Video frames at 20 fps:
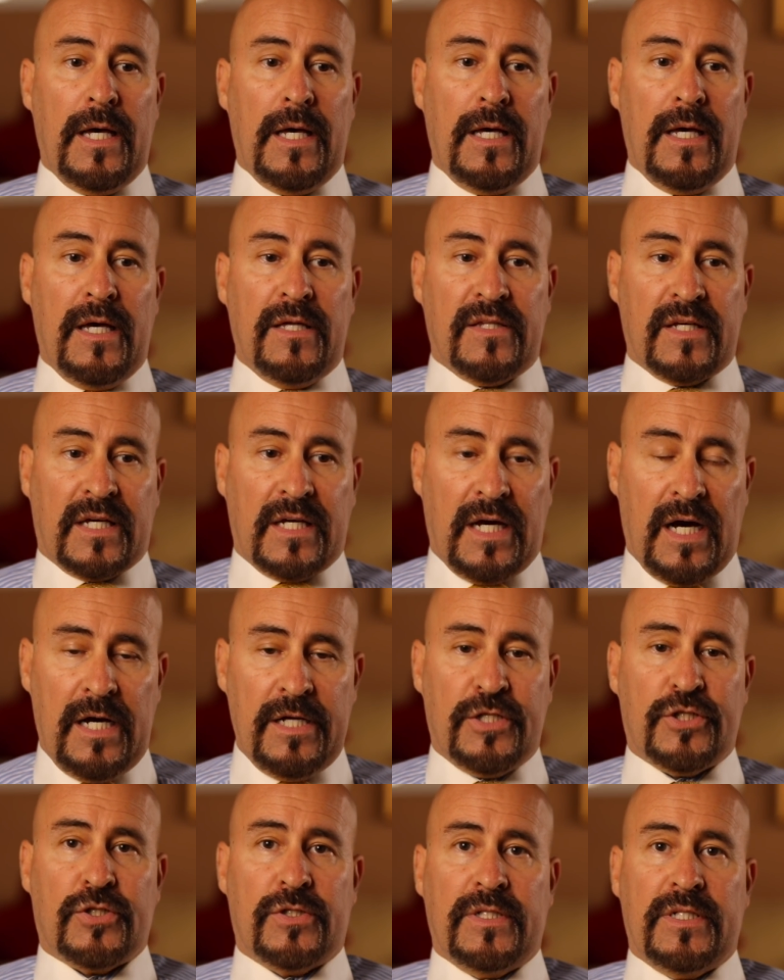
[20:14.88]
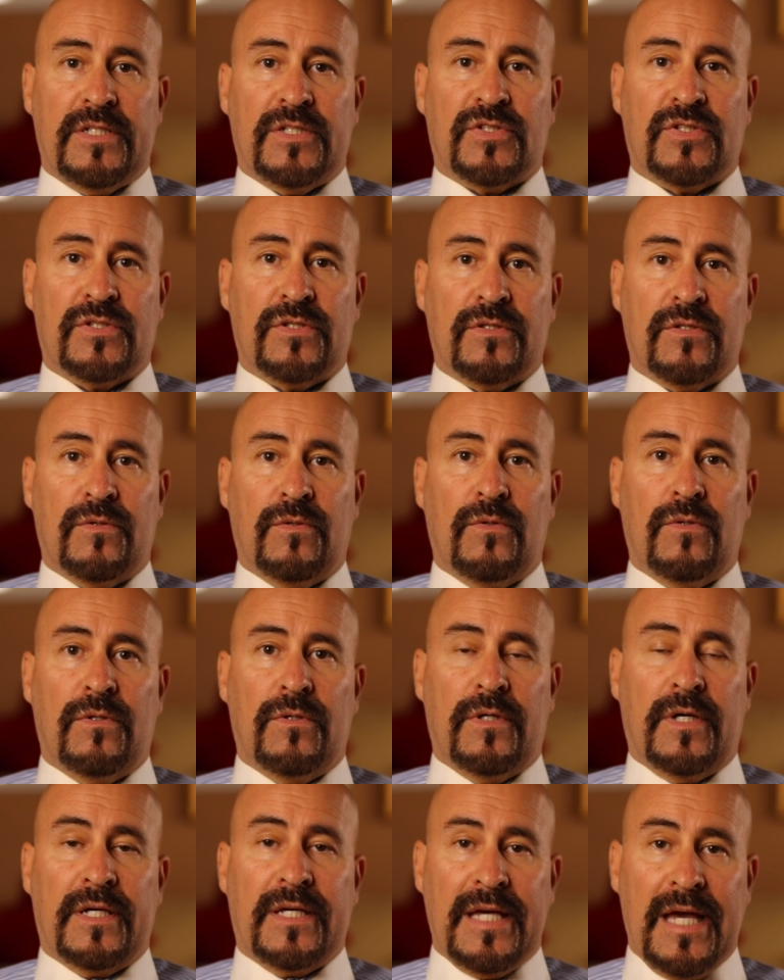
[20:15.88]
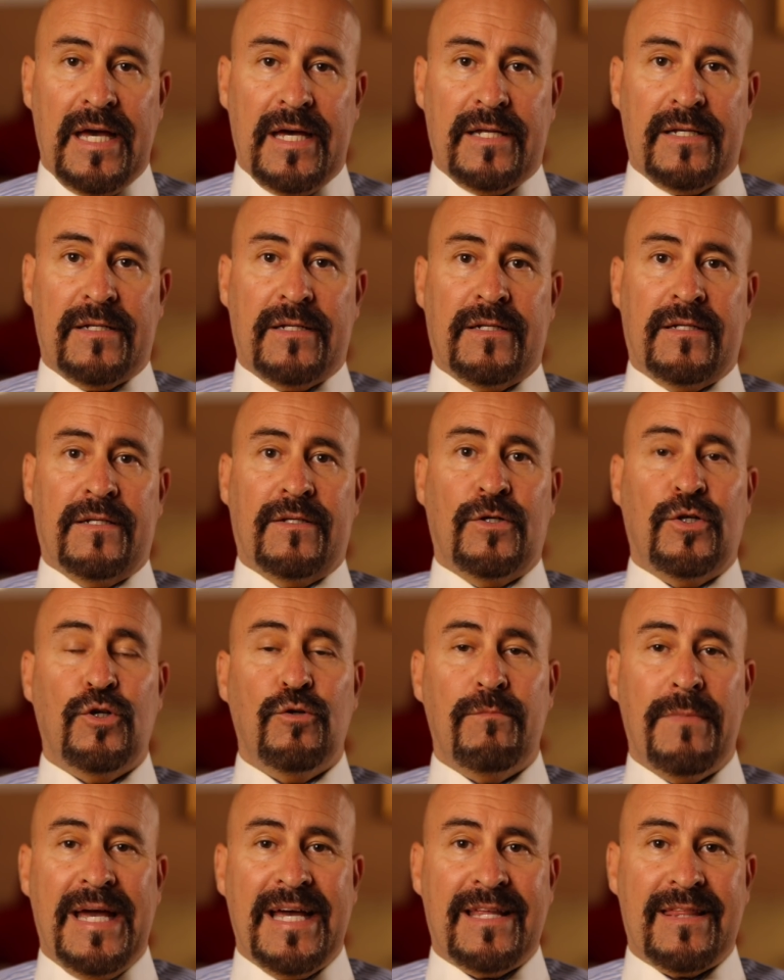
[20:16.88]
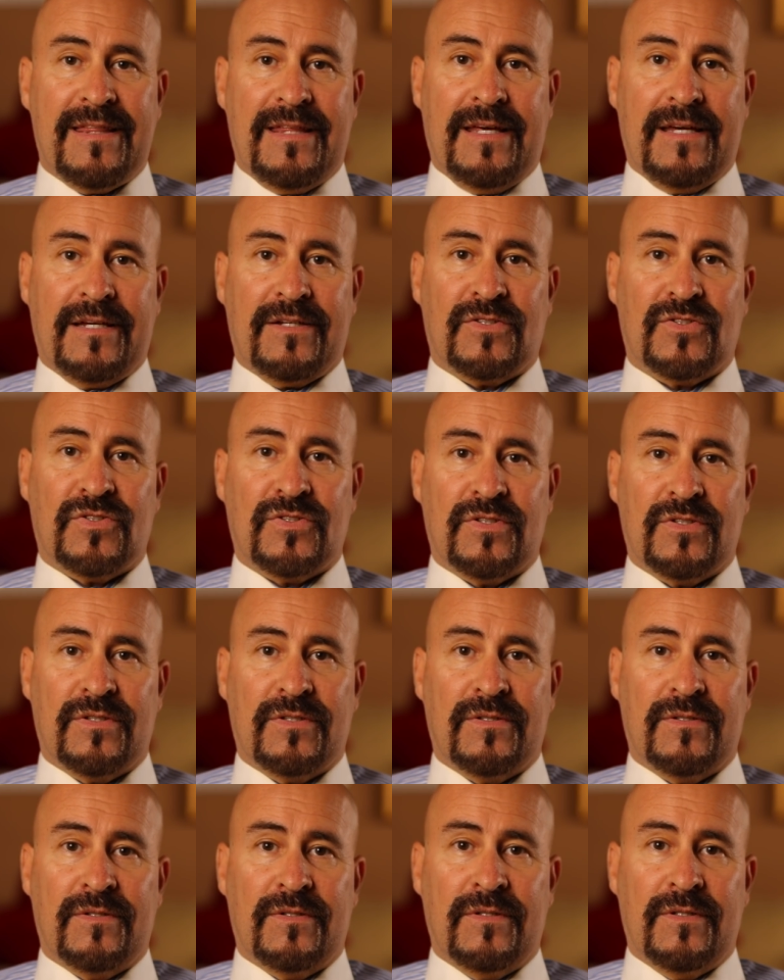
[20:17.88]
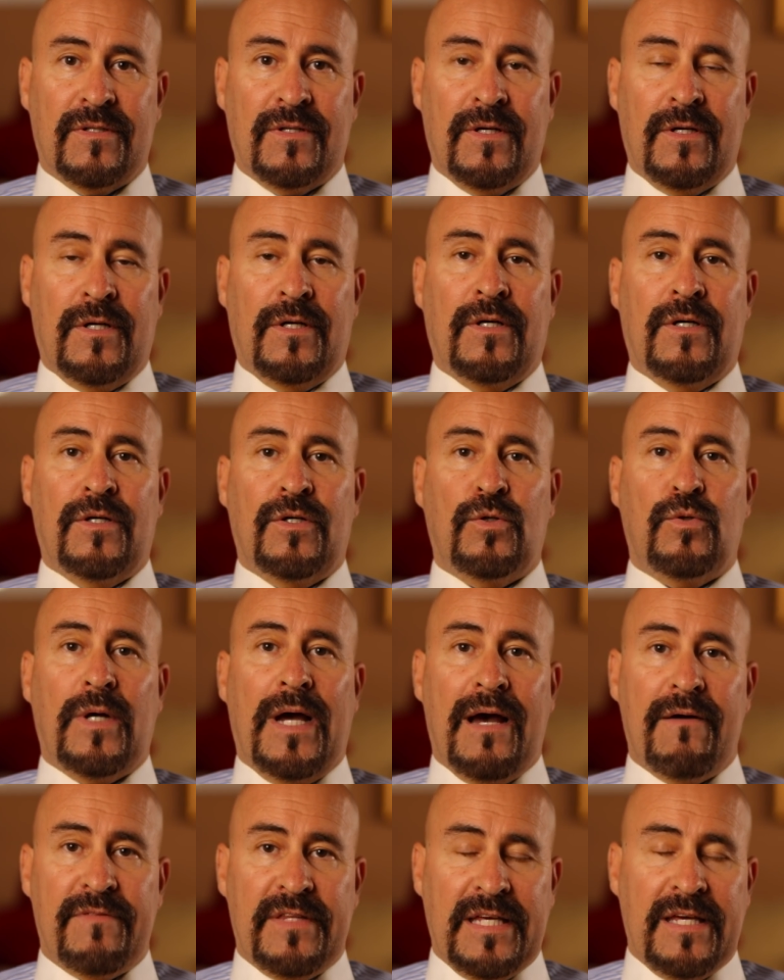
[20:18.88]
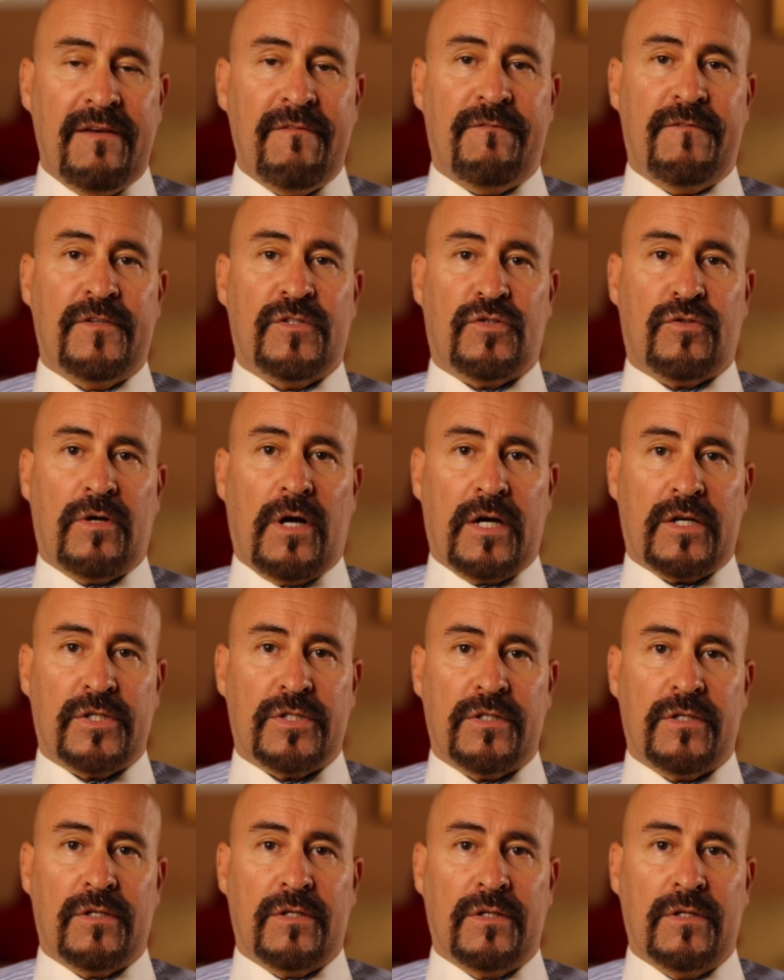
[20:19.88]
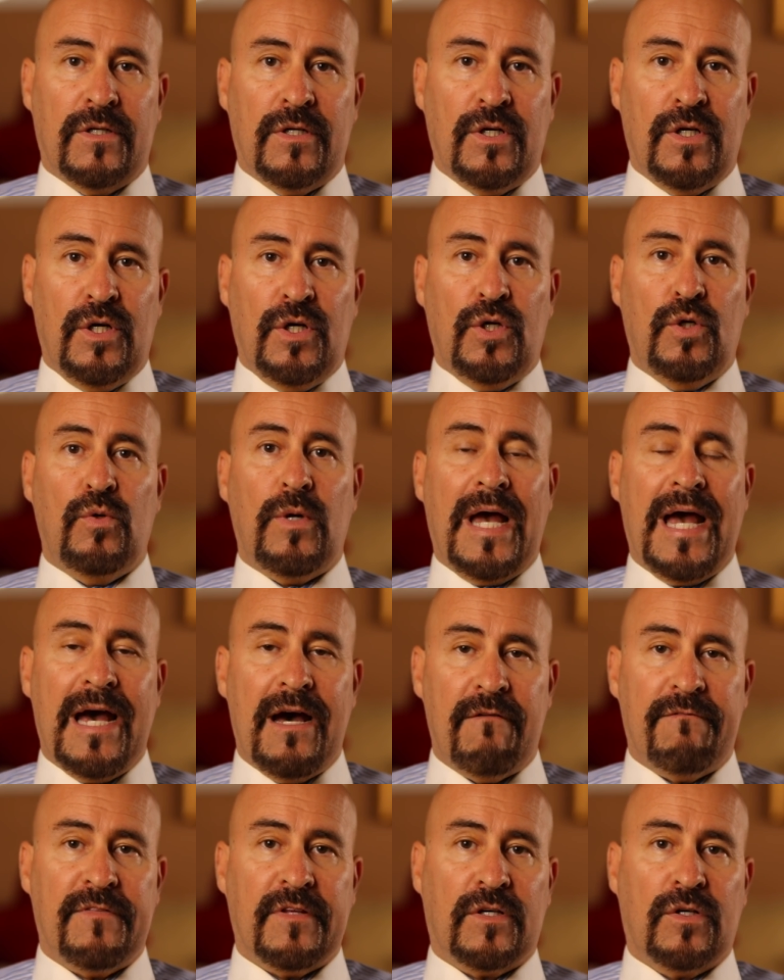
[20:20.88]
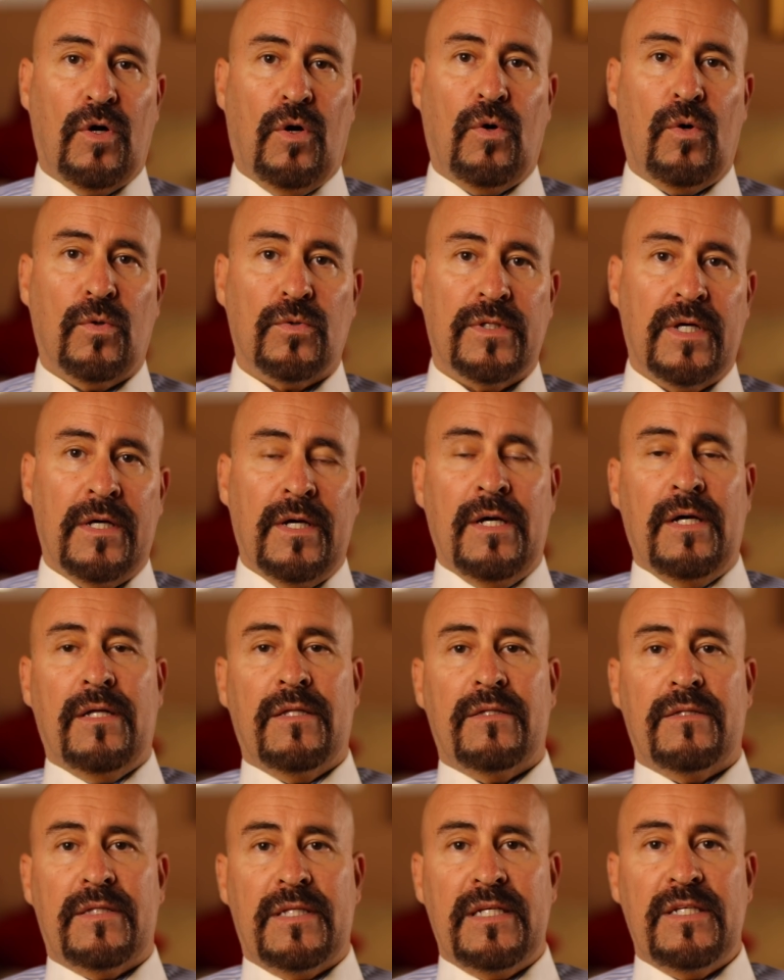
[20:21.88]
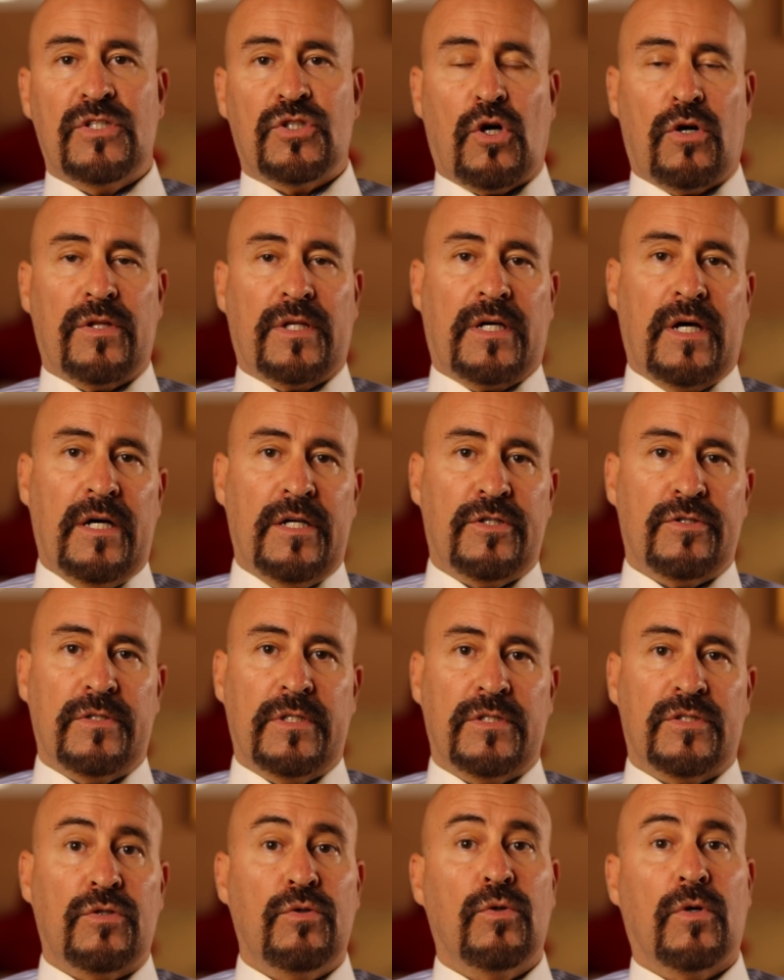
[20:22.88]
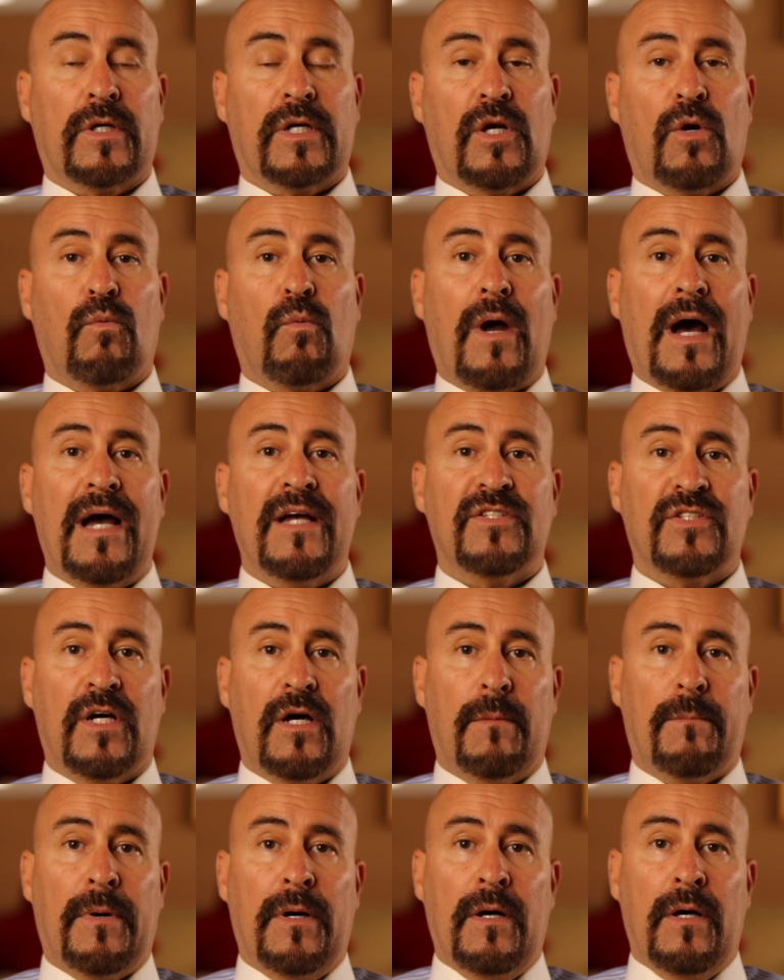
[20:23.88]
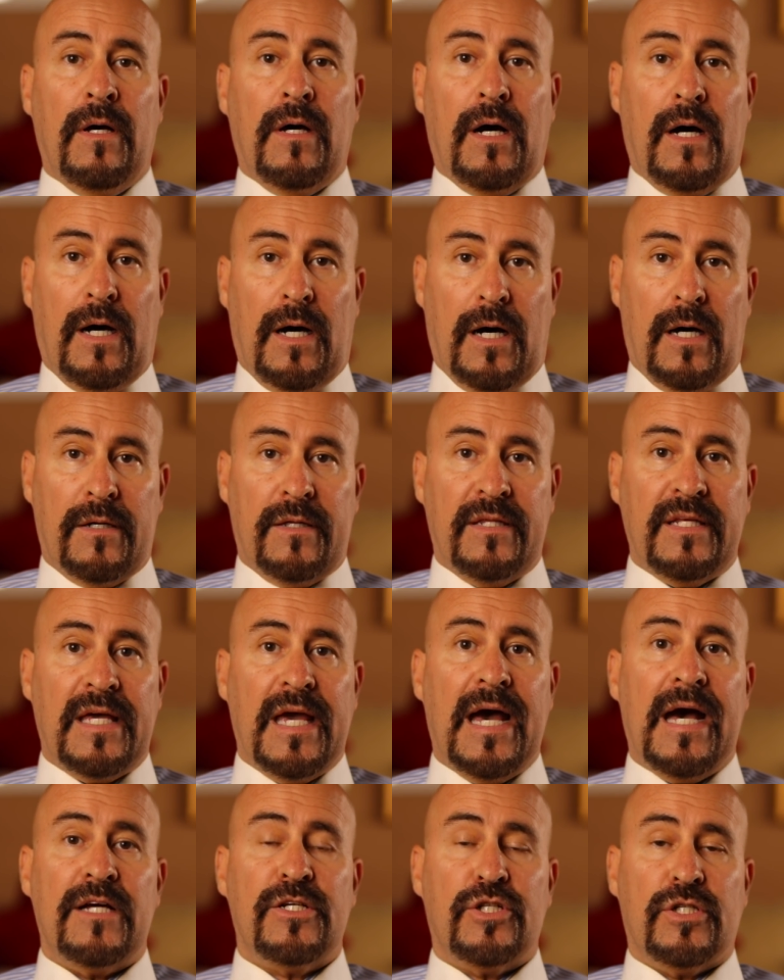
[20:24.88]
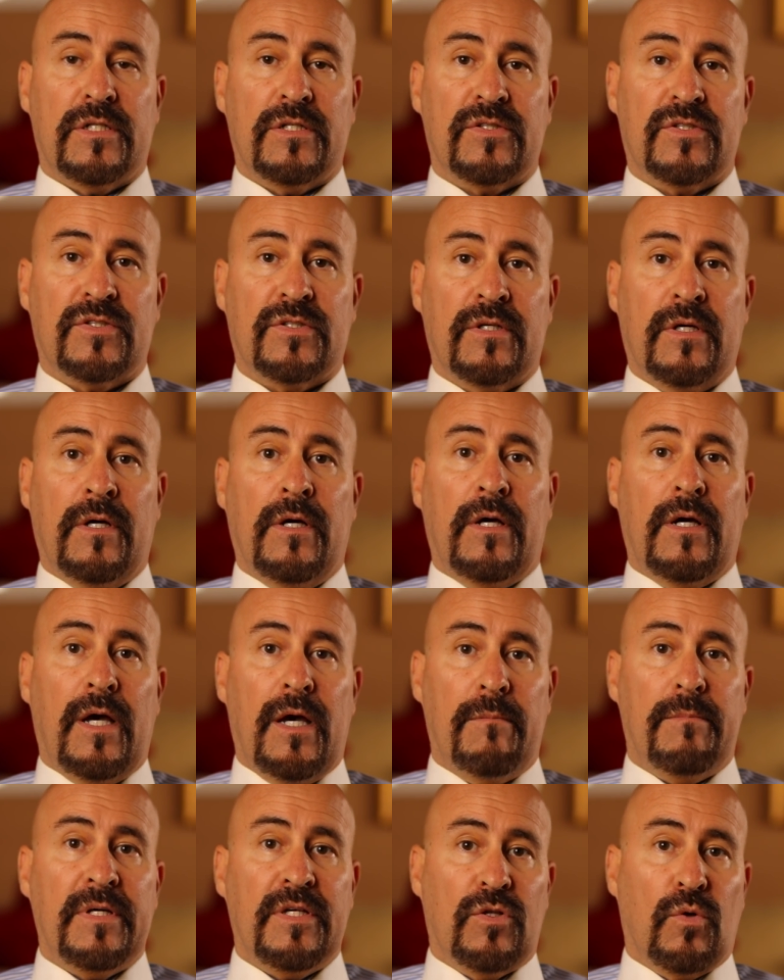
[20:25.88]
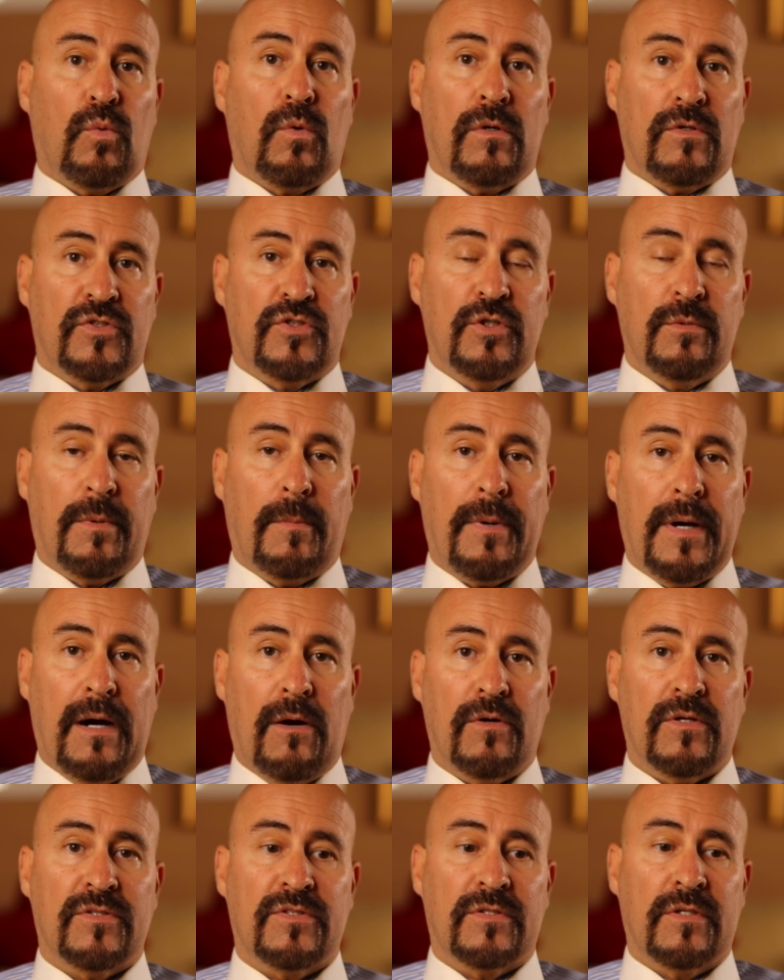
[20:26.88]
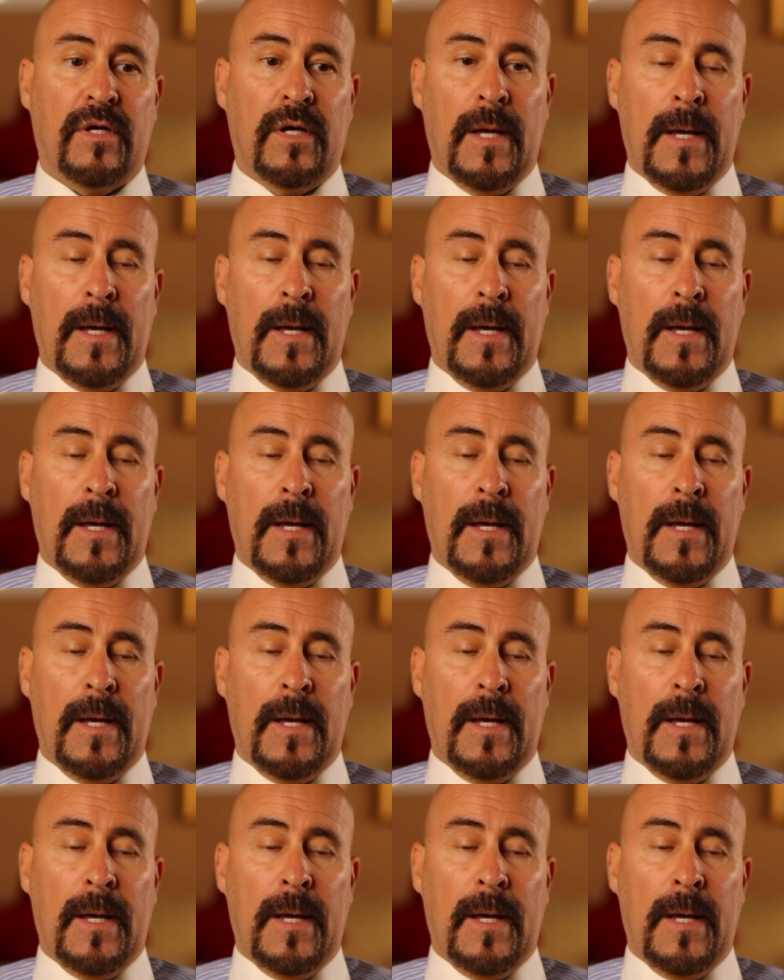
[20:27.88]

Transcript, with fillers: And the countries, again, who make things, who have the infrastructure, who have the gold, these are the countries who are going to rise up out of the ashes and be the world superpowers.